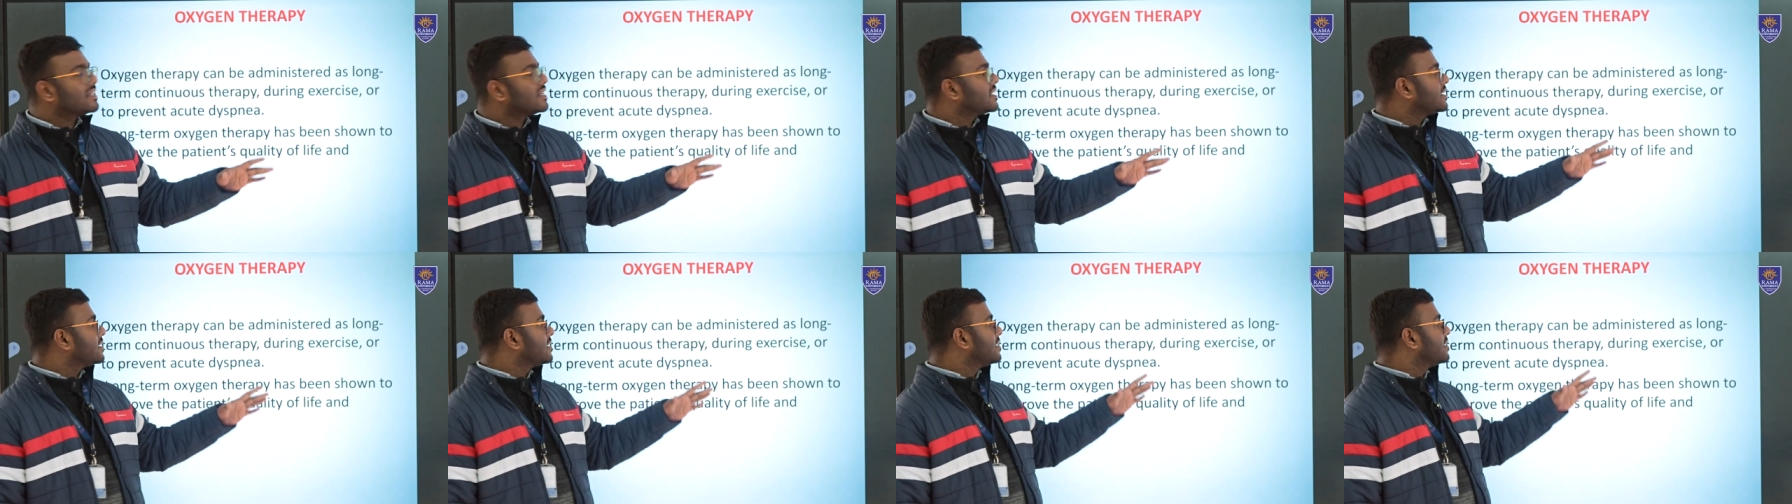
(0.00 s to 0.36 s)

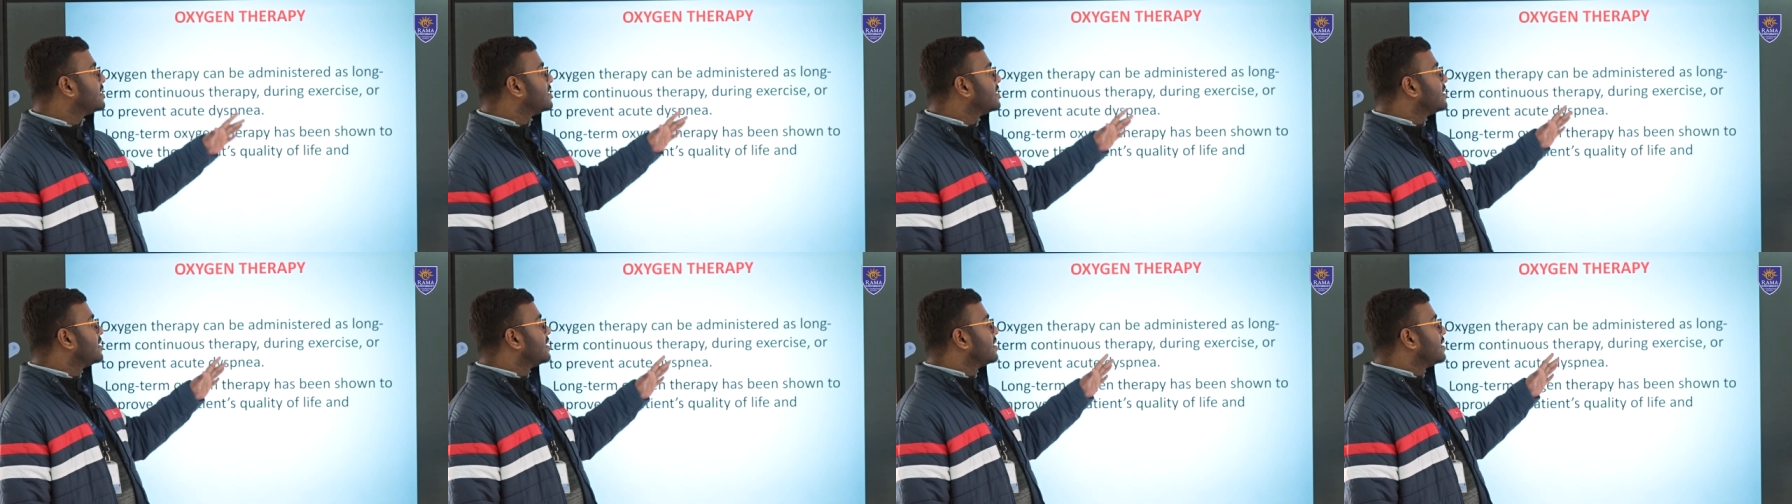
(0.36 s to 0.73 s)
a
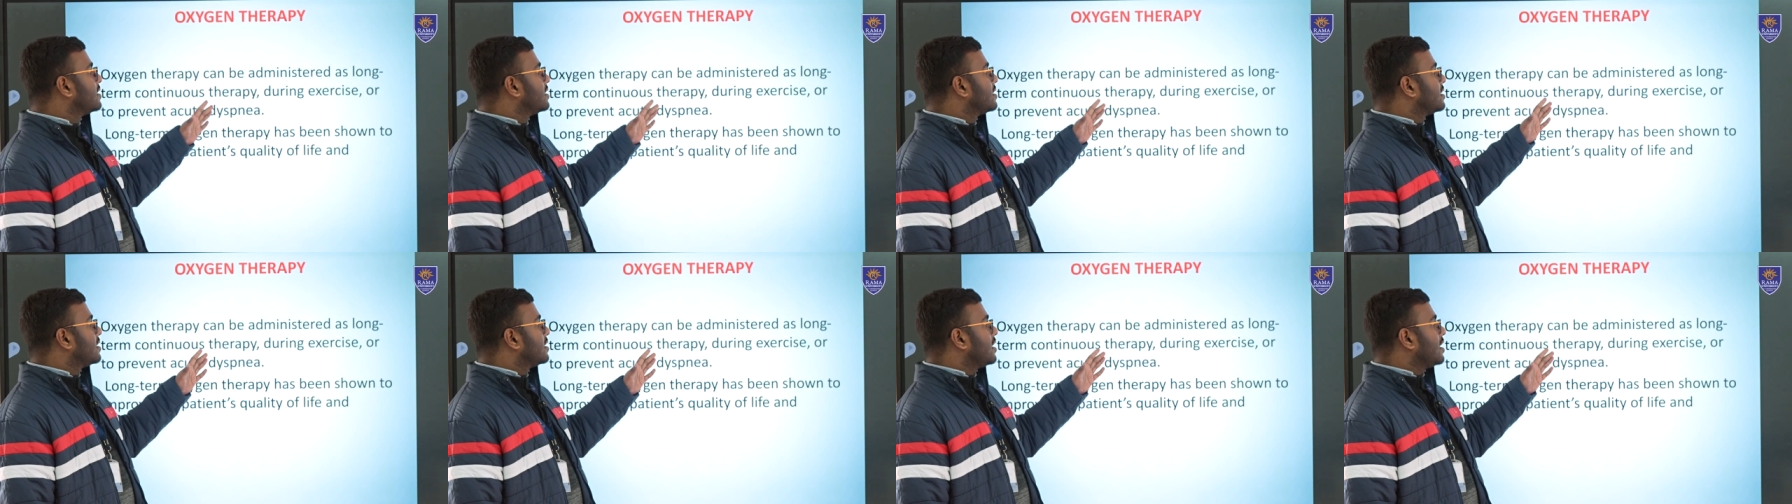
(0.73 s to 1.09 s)

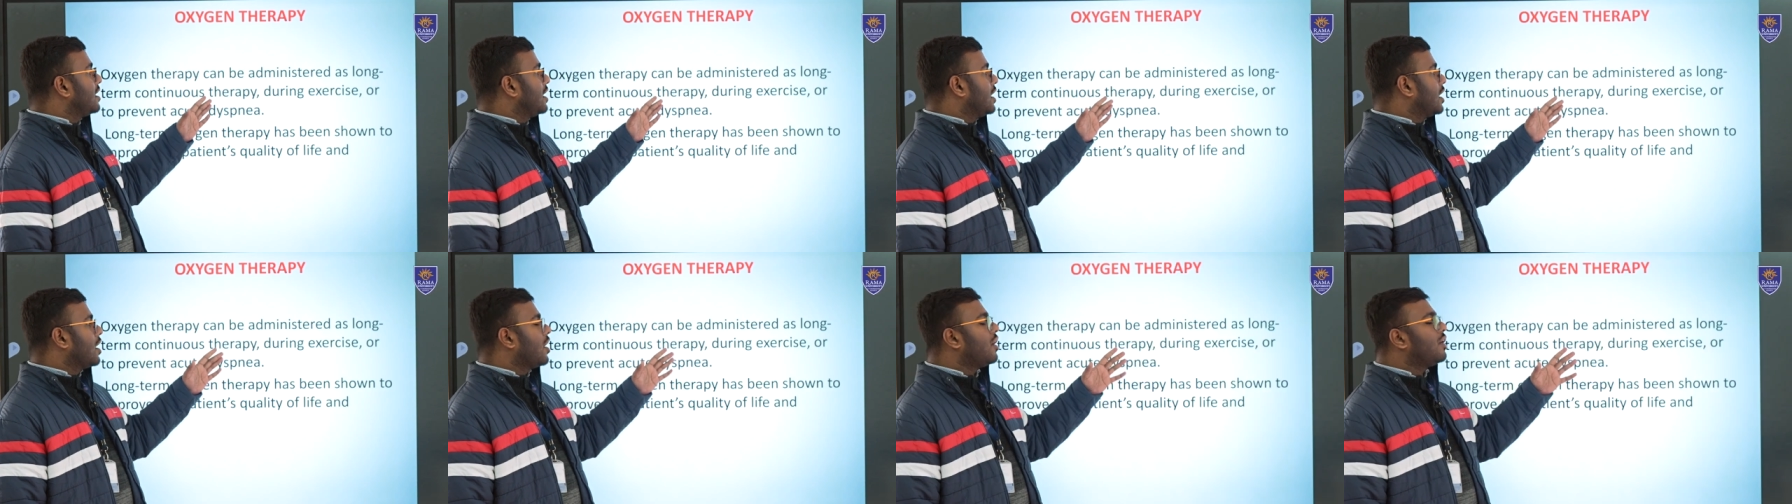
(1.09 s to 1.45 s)

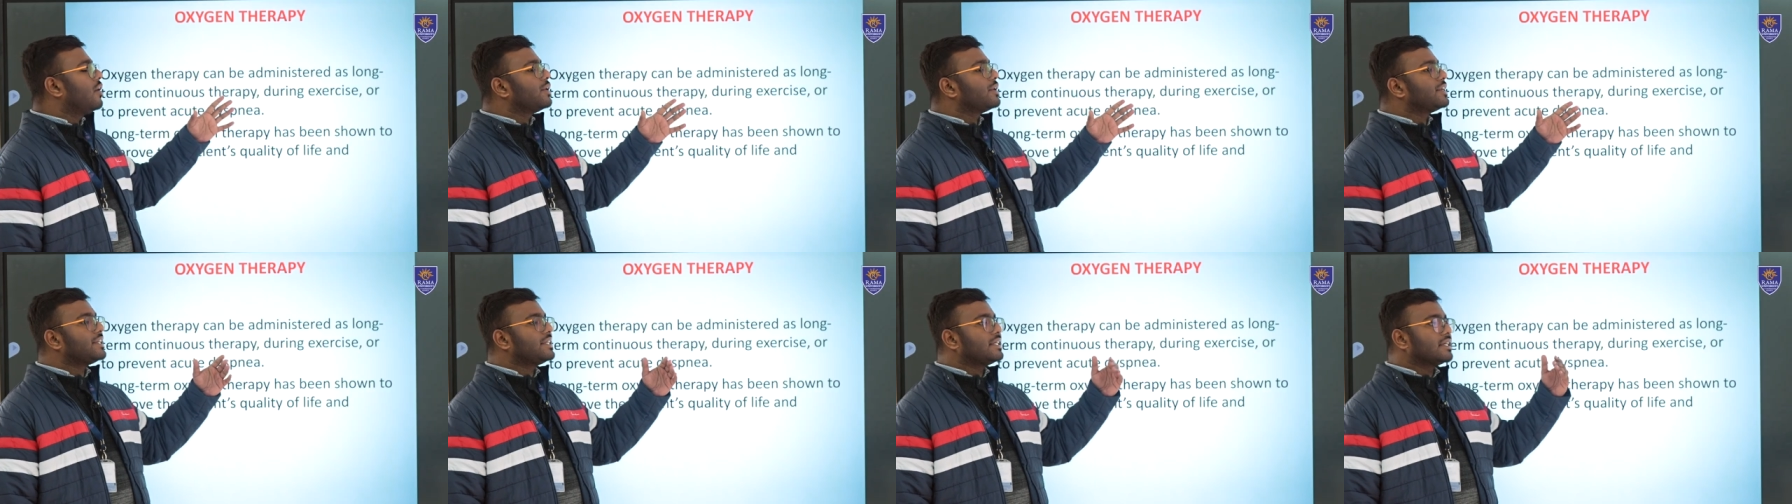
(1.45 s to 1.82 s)

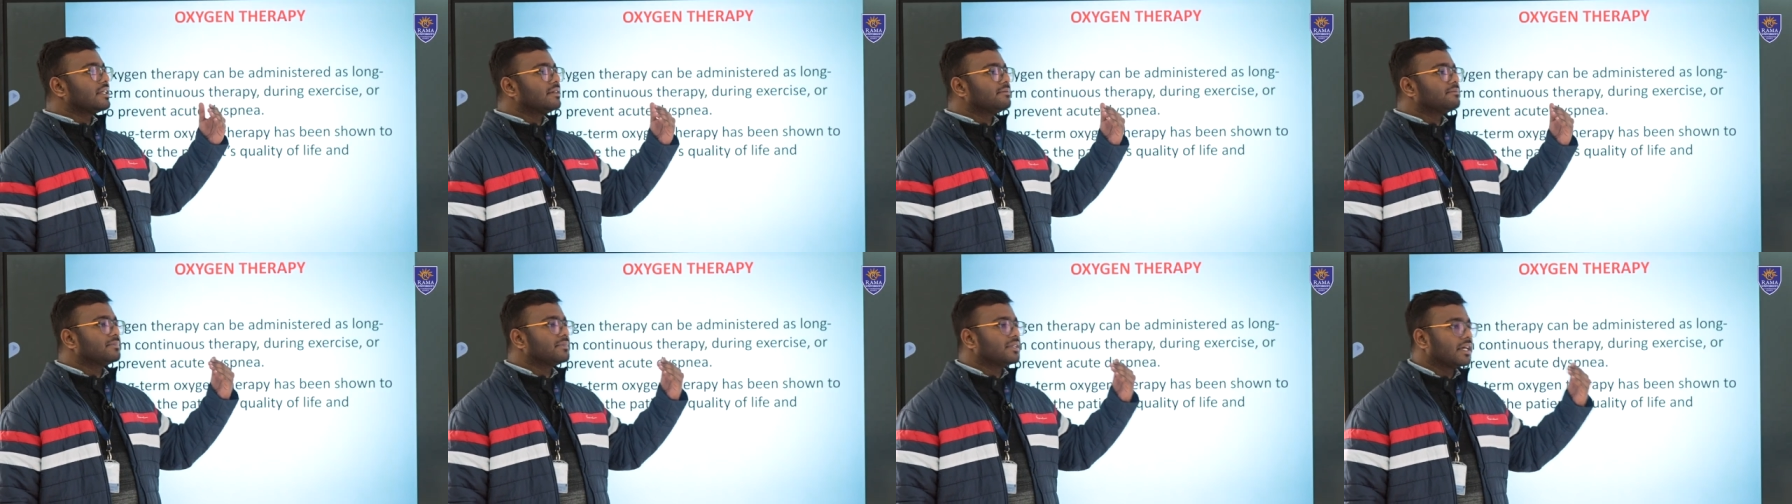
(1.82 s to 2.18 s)

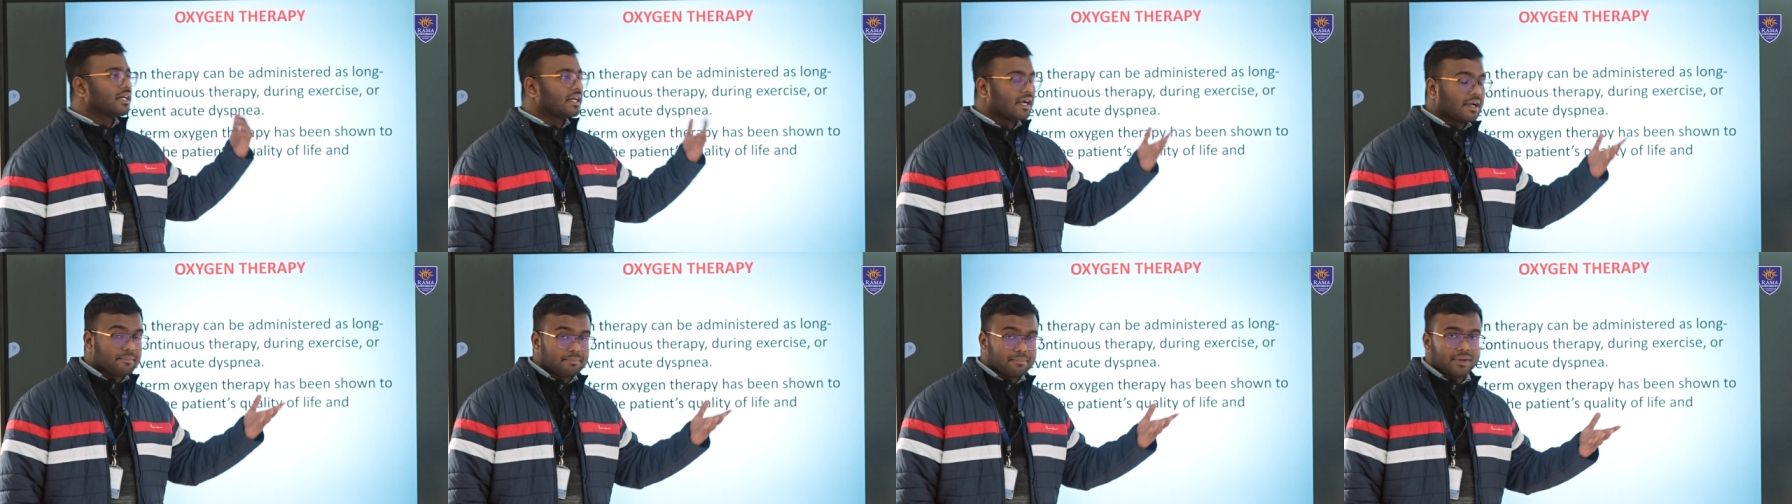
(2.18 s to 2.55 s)
long-term
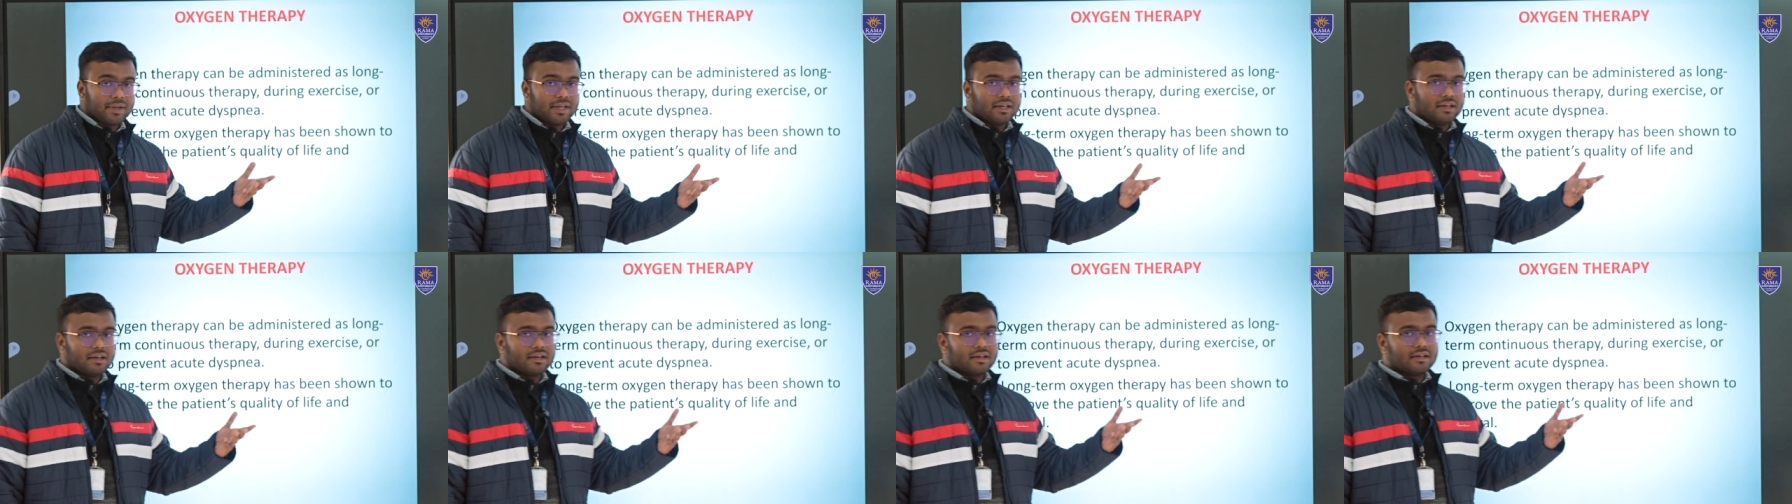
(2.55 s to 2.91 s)

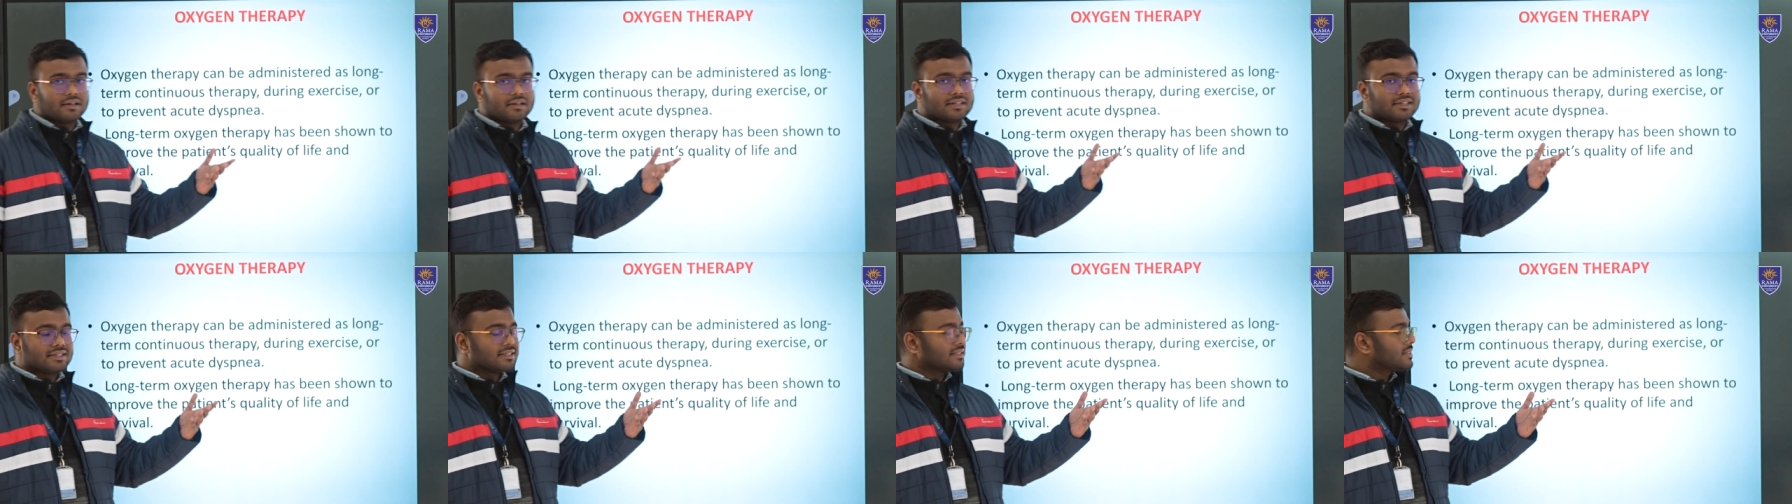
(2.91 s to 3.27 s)
therapy
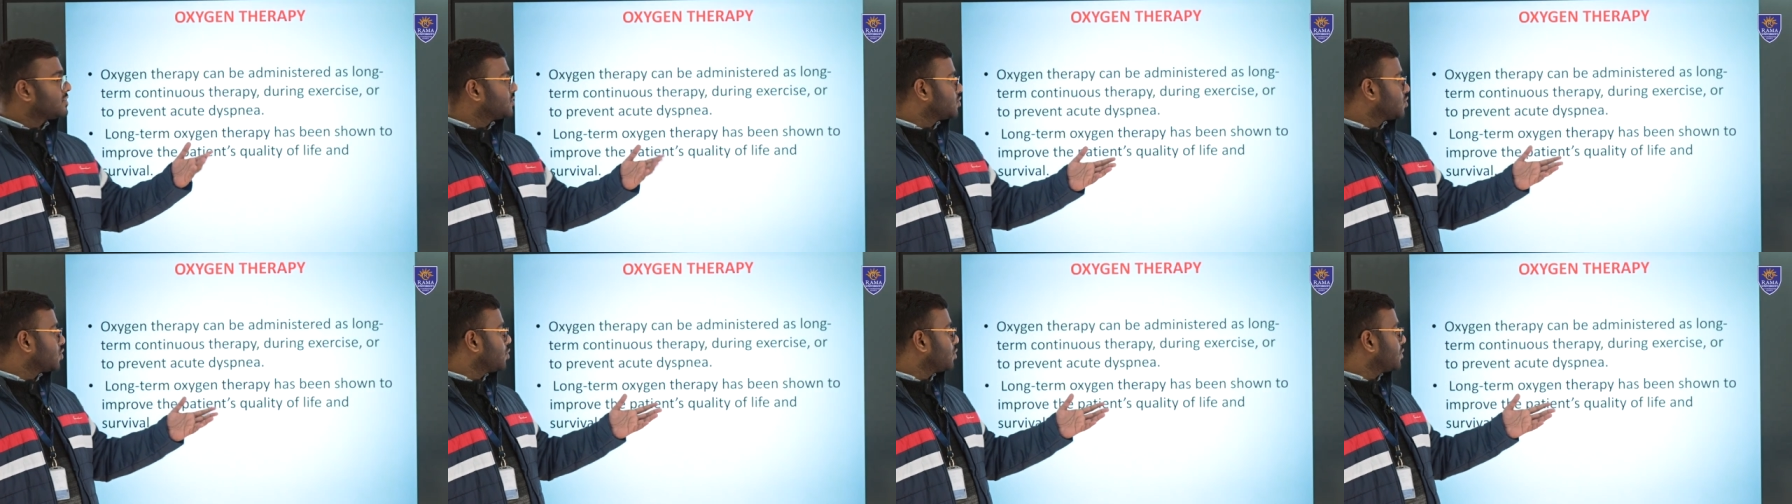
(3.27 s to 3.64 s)

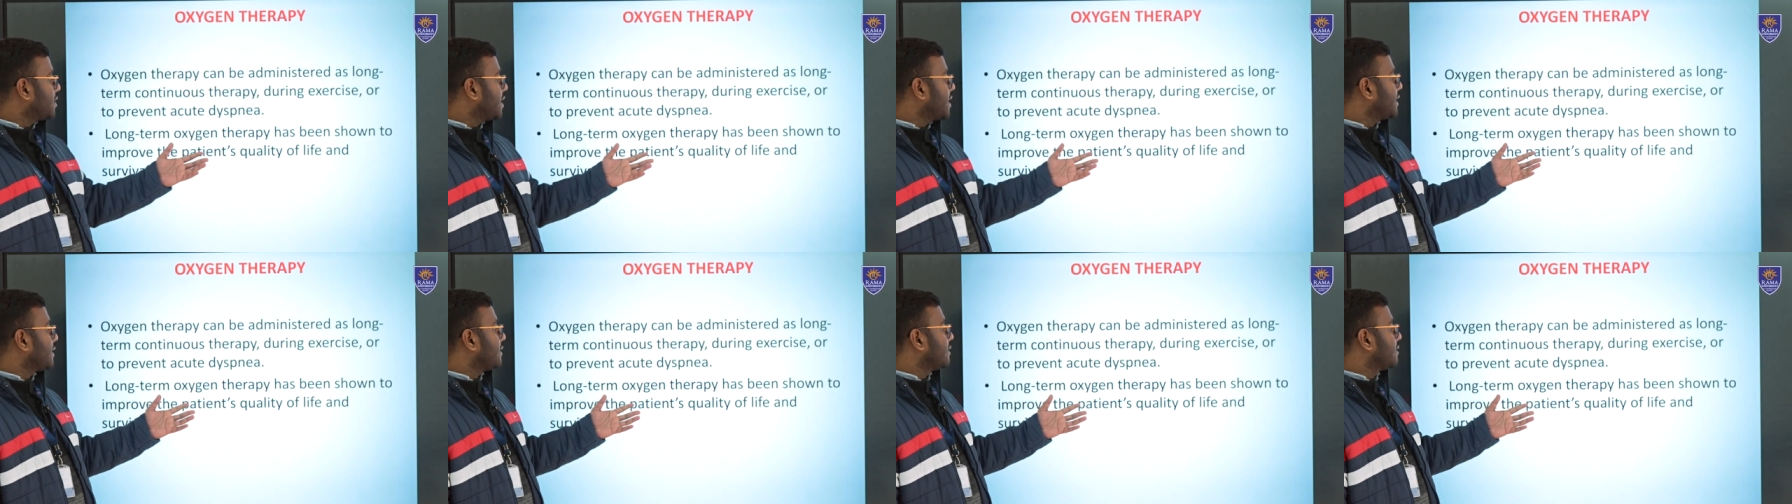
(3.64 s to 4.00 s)
so
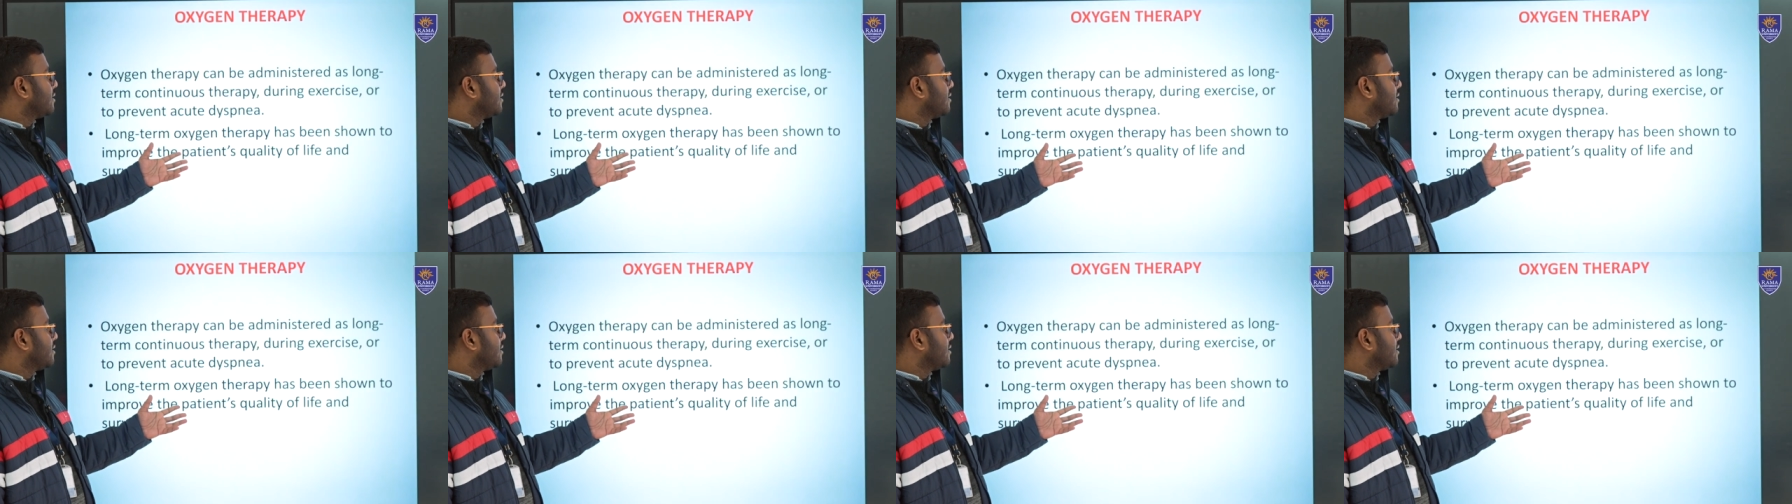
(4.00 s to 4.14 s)
that